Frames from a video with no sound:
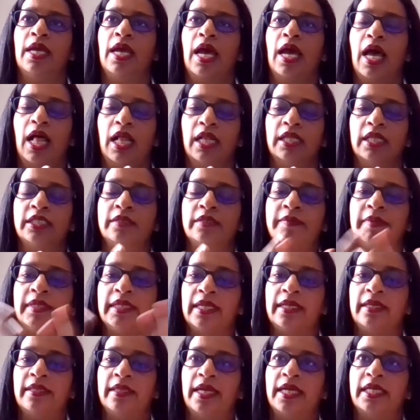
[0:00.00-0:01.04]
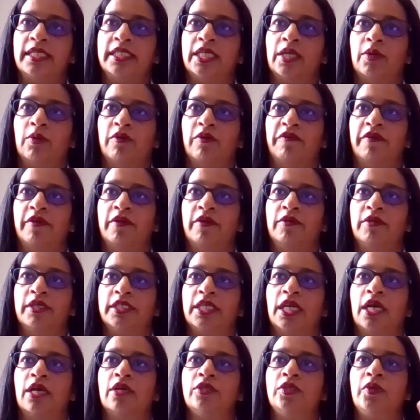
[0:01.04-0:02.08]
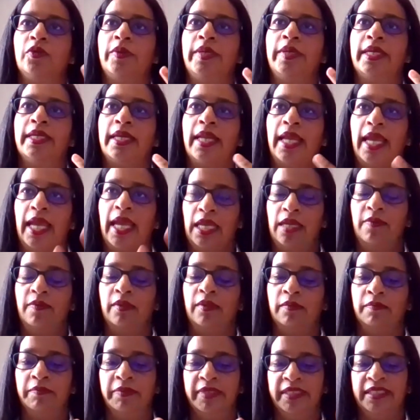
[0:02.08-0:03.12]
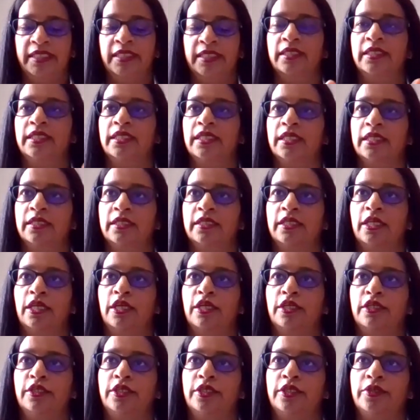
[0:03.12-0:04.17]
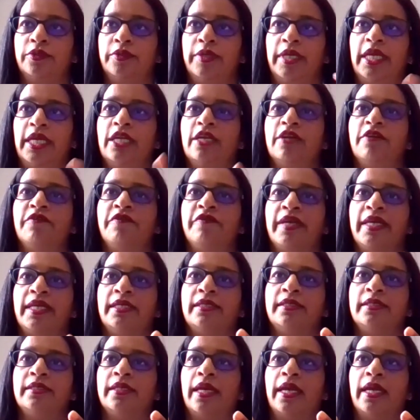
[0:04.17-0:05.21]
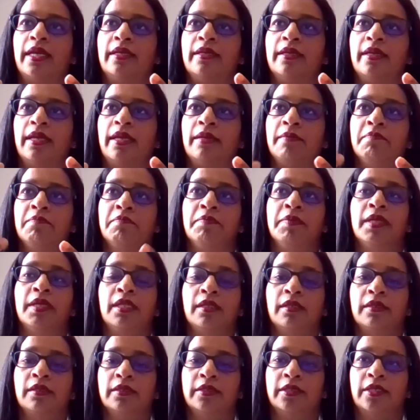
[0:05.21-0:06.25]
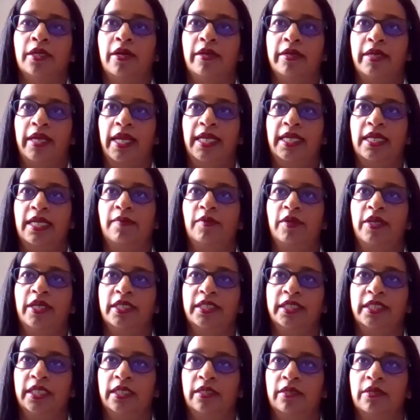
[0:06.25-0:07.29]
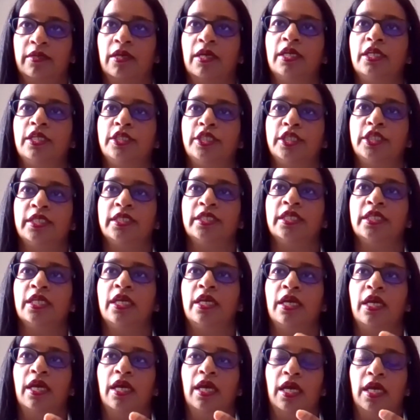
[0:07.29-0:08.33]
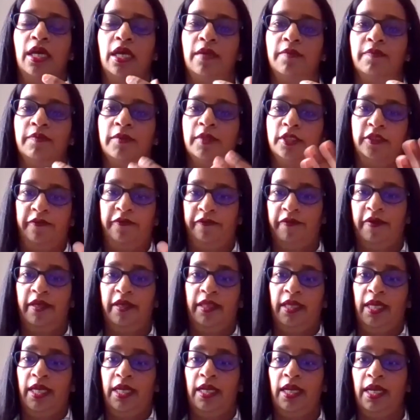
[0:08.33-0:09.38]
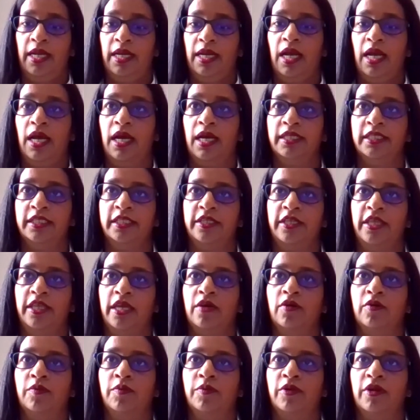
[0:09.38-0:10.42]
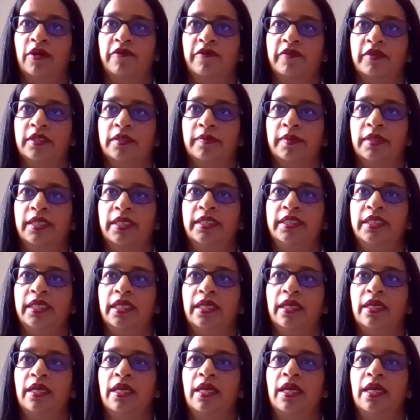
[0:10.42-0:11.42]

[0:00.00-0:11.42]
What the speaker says: Ultimately, that's our focus. How do we enable businesses to innovate and build on AWS technologies to further enhance their own profitability?